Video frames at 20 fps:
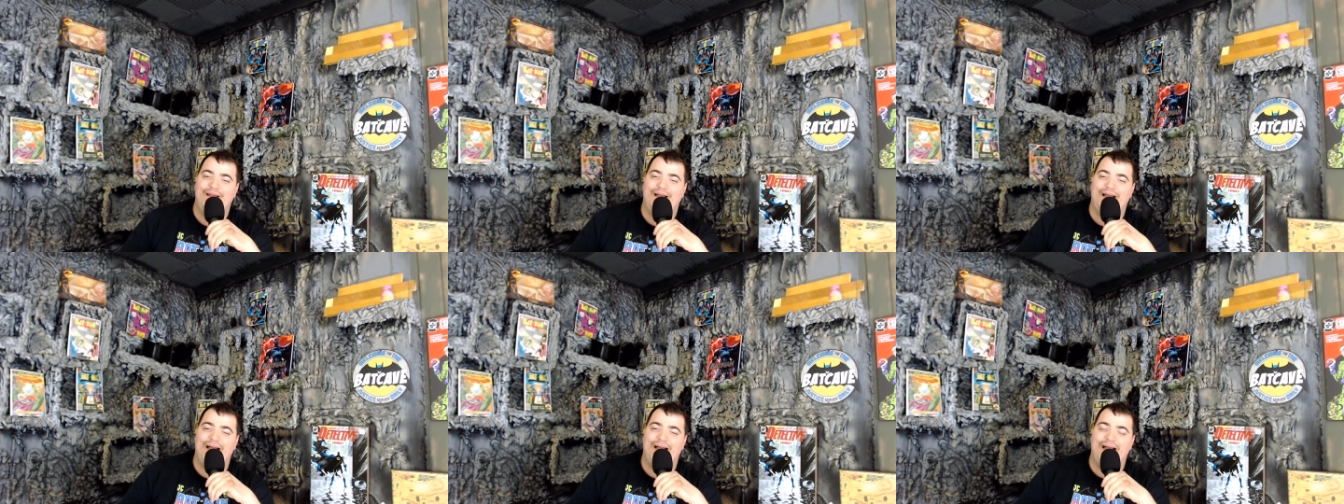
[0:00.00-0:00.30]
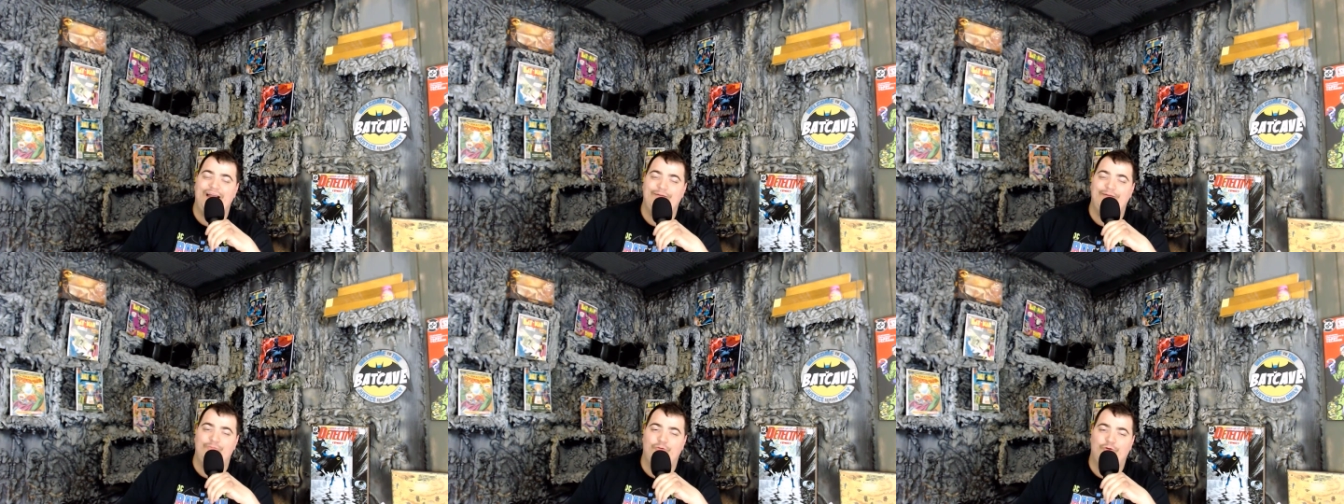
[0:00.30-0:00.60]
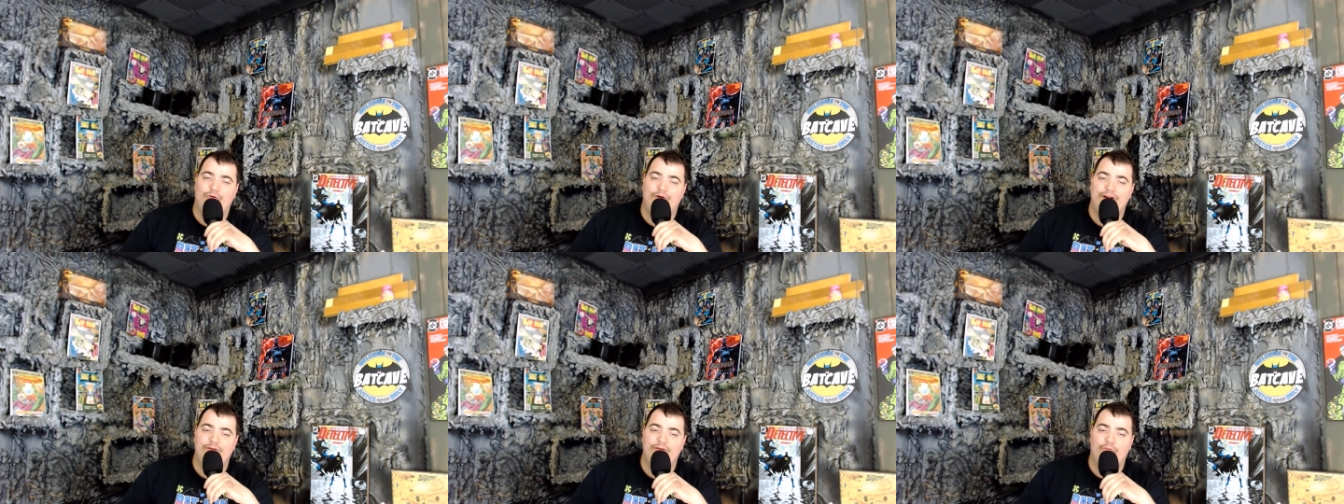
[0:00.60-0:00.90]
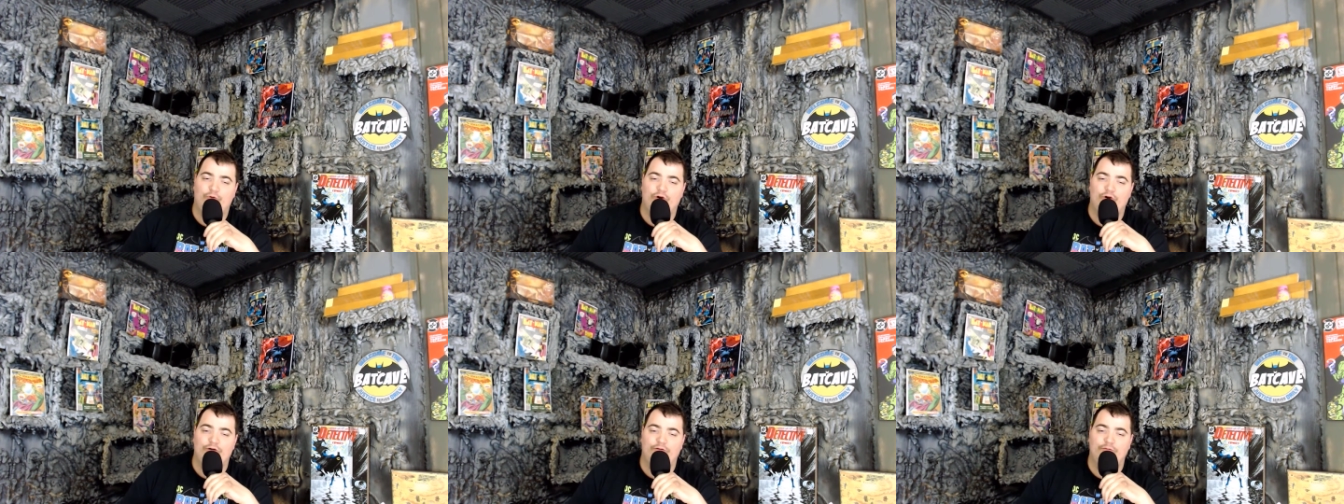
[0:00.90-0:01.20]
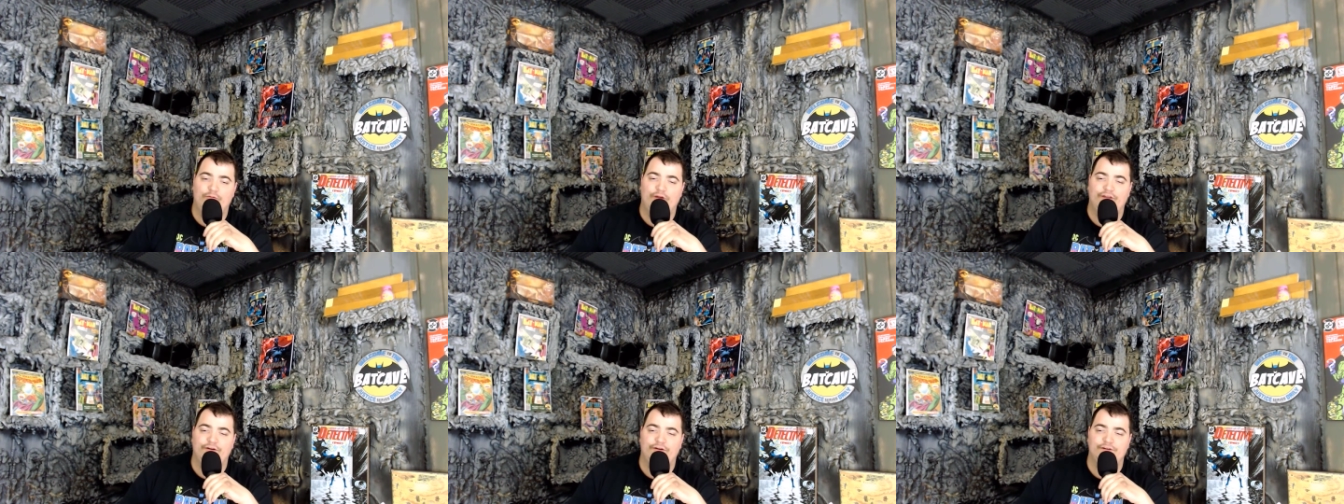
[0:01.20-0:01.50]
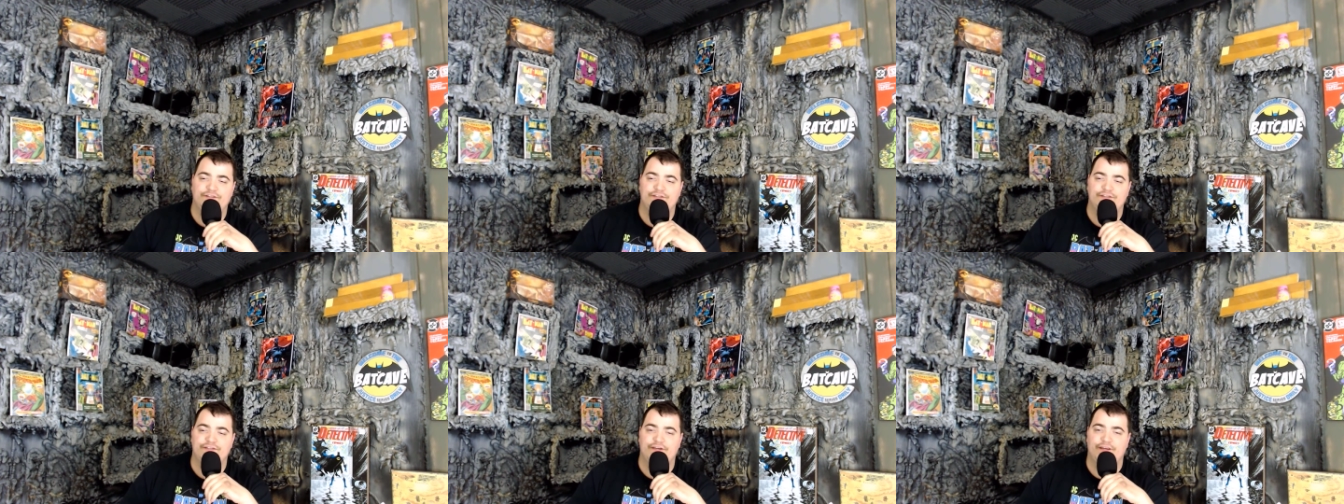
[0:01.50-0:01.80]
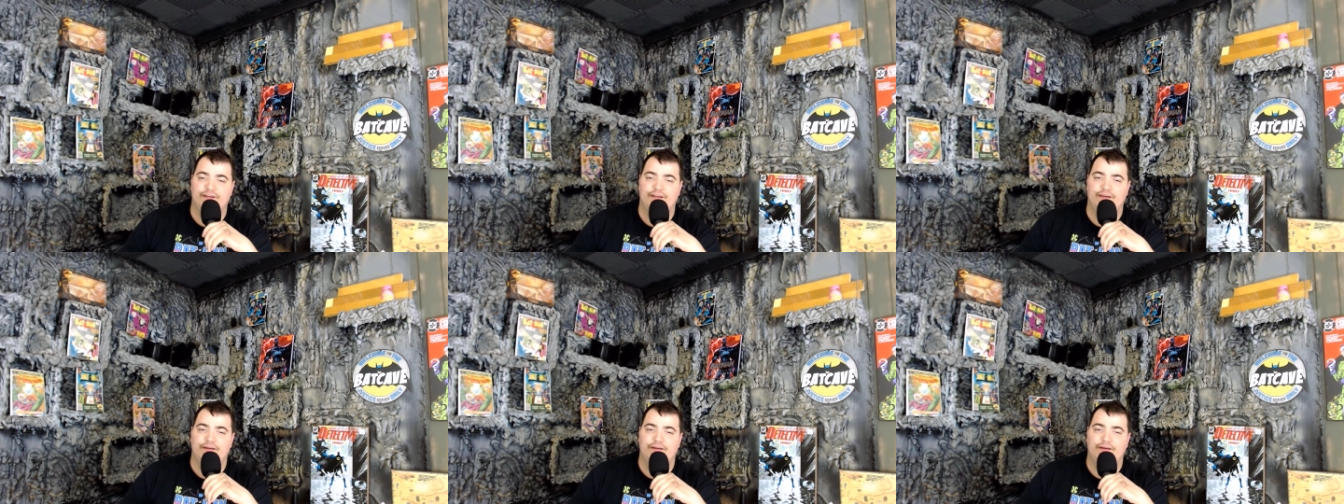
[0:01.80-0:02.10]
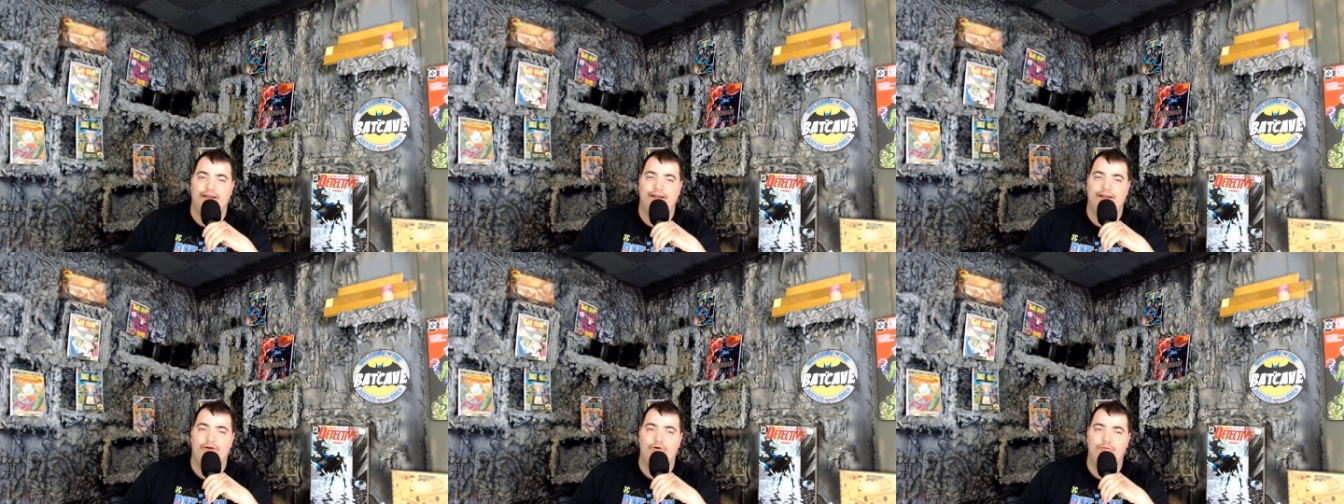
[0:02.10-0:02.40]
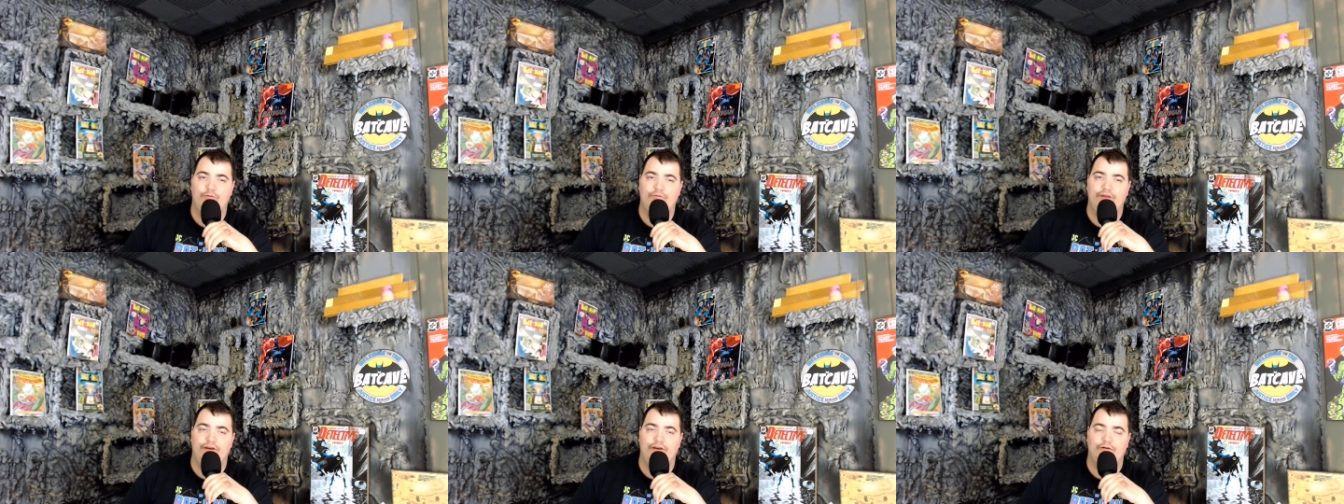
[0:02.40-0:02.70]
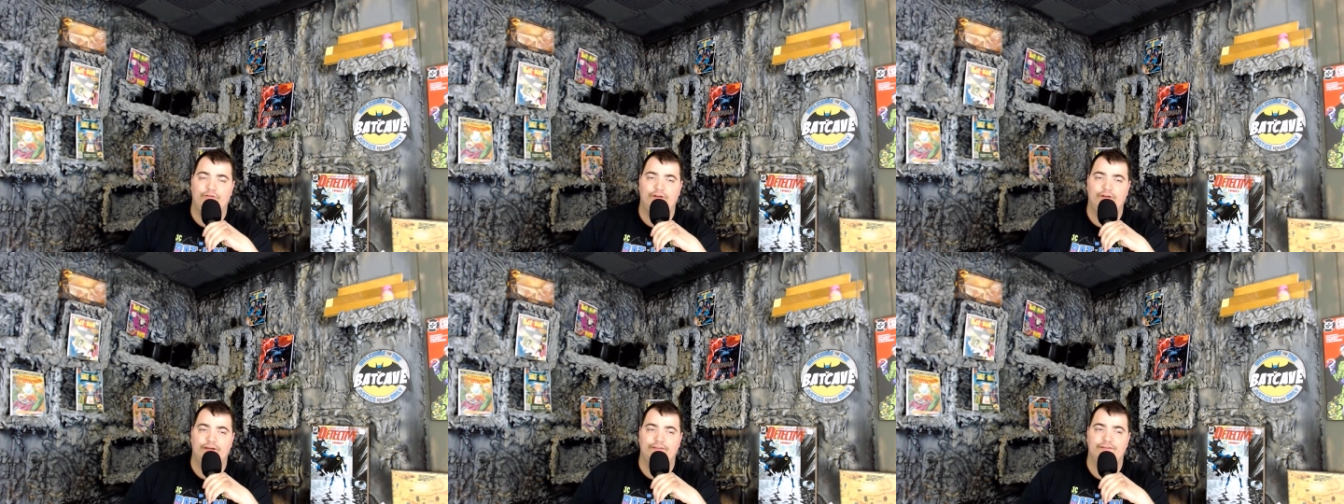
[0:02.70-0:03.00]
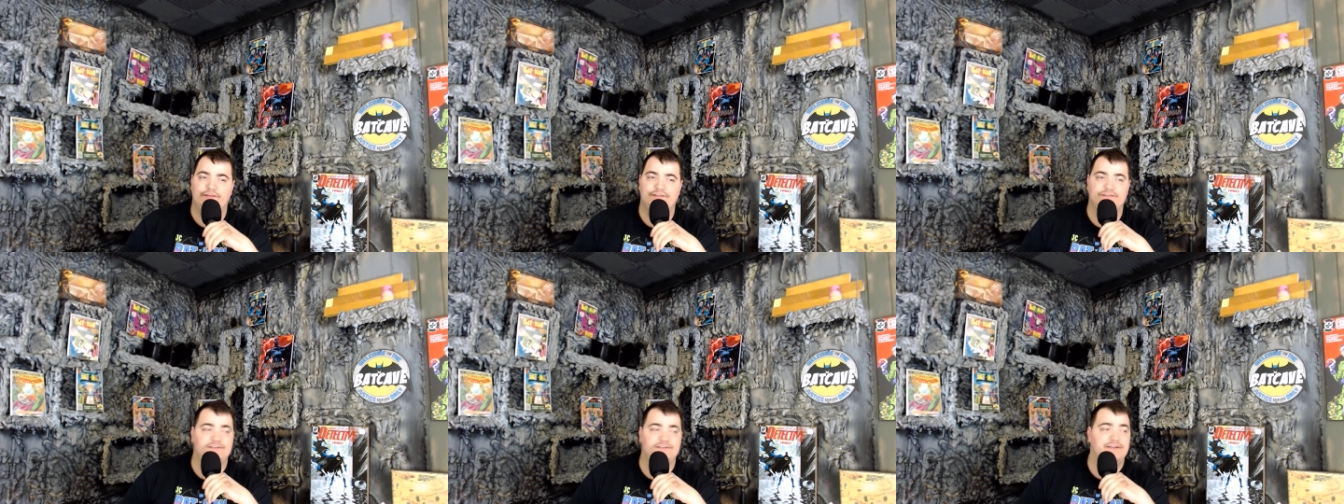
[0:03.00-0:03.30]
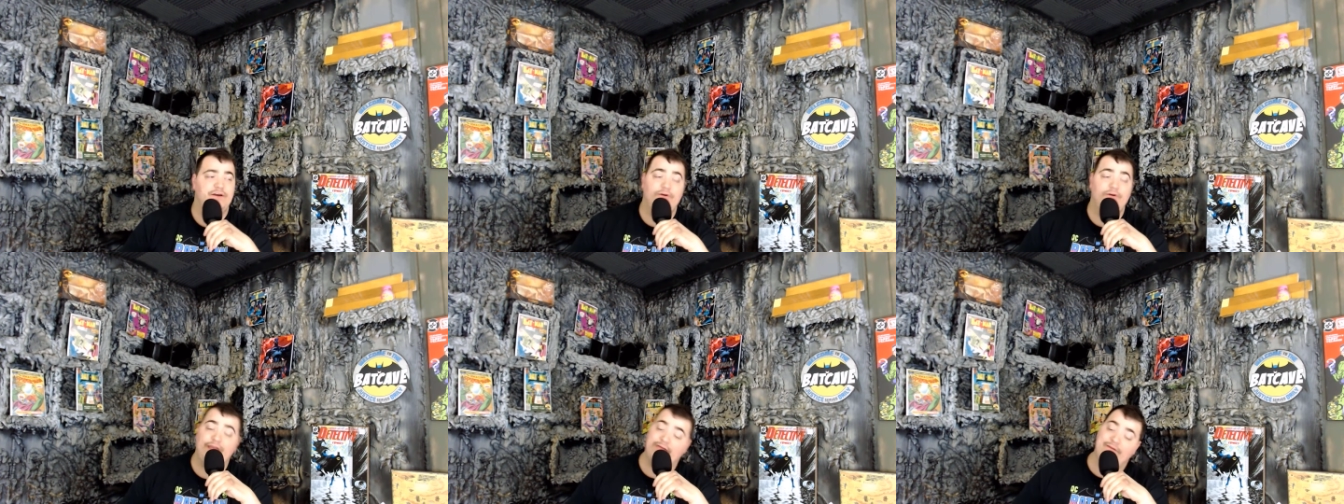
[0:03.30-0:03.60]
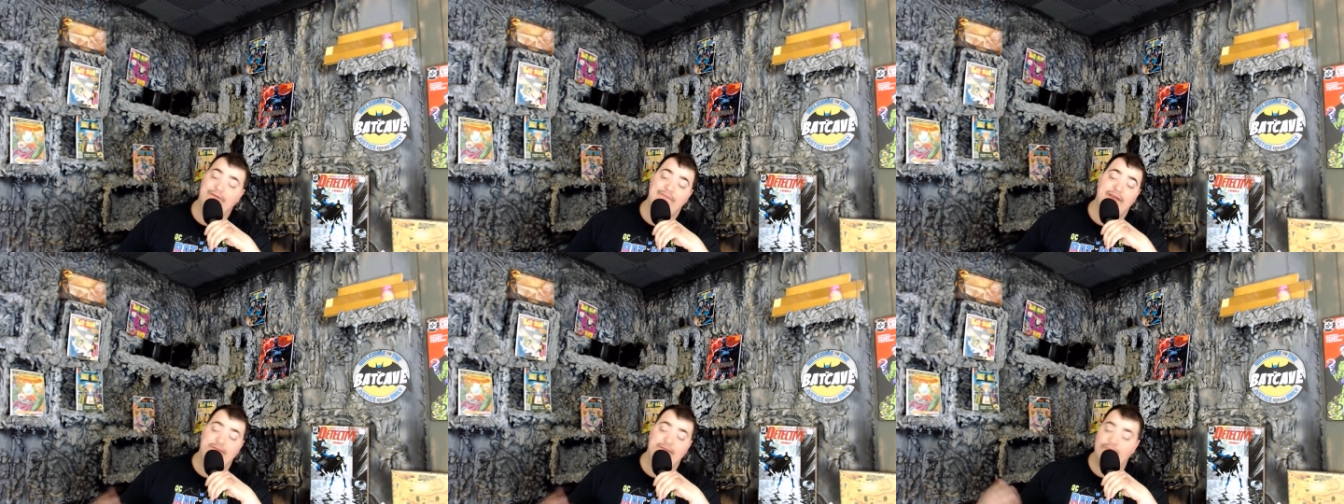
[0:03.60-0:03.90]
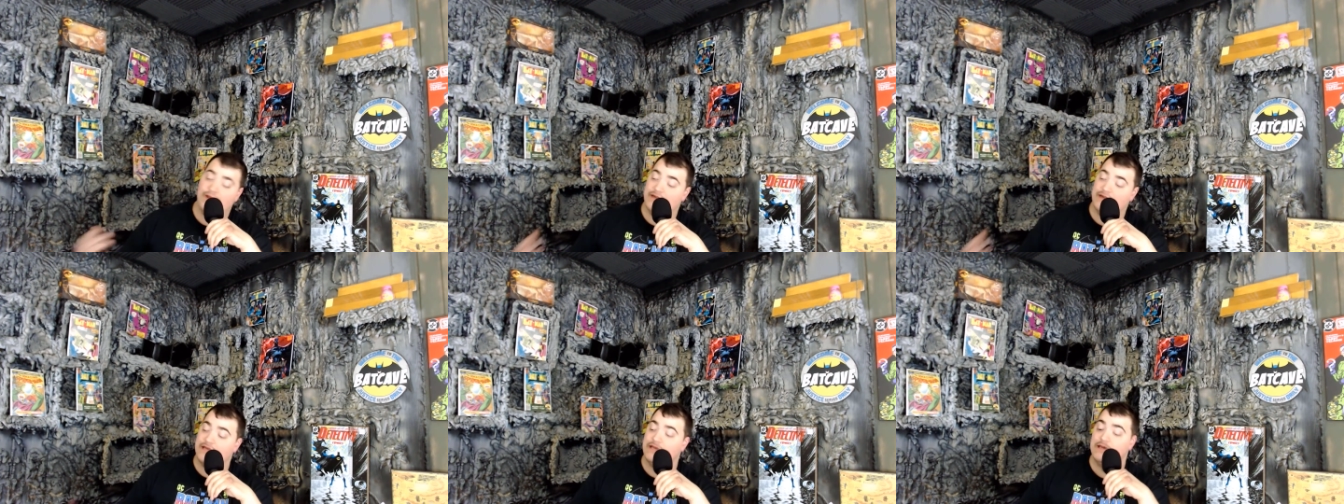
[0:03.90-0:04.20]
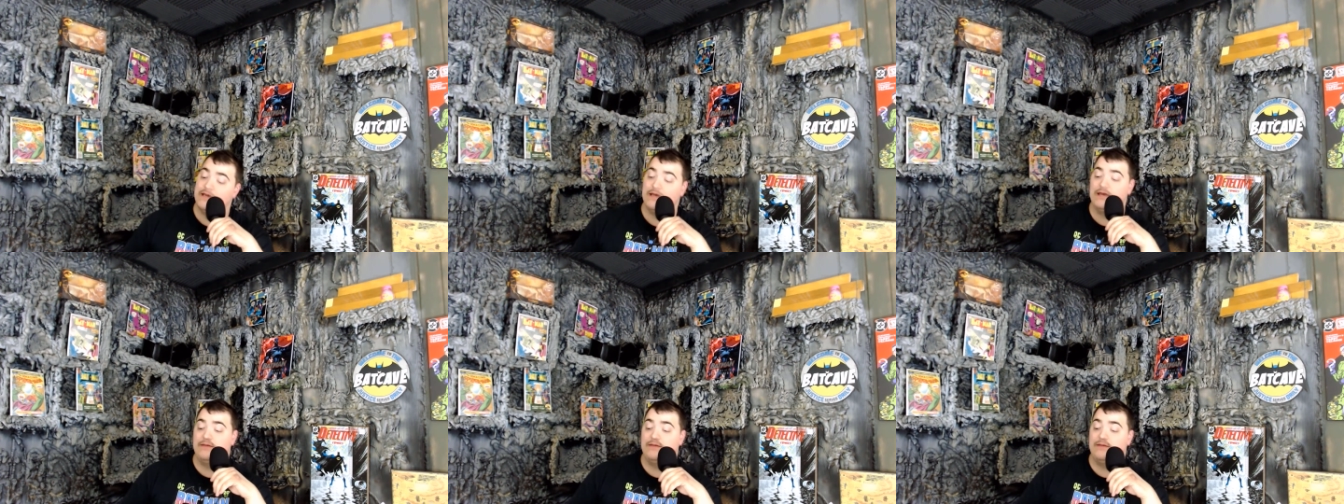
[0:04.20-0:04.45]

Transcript: I am worried Warner Brothers is going to, I hope they don't look at this and say, okay, we made money,